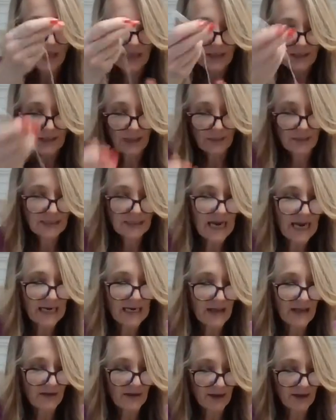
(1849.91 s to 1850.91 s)
So I'm going to tie
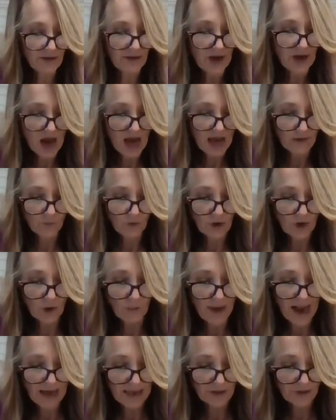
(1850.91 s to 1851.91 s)
another little knot. We'll go
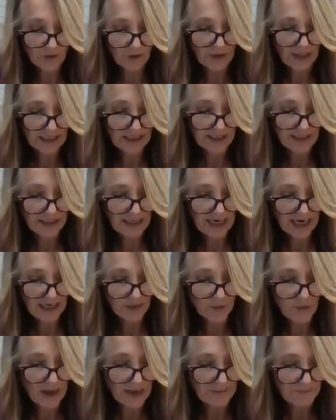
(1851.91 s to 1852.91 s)
back through again to the next
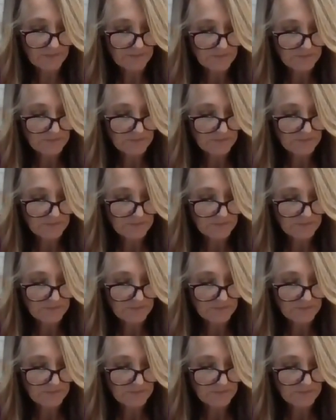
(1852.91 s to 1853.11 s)
one.